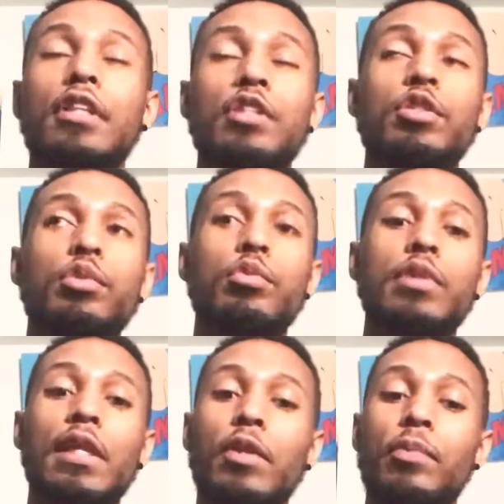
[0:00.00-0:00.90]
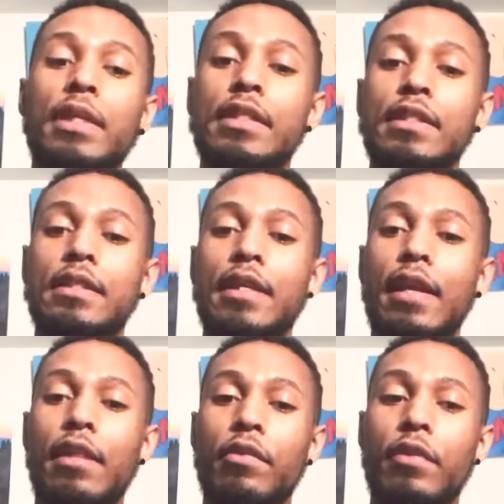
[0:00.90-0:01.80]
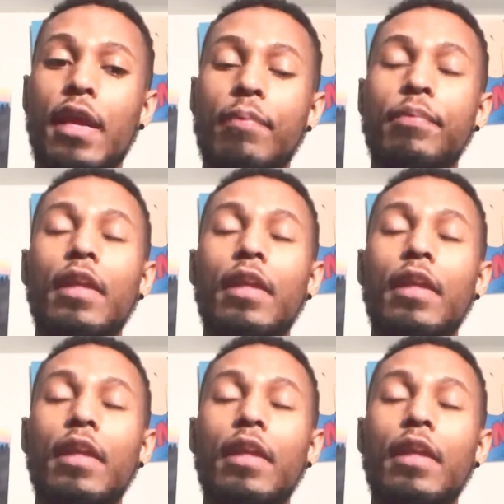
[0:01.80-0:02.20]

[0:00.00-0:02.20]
the two yellow pieces together, right?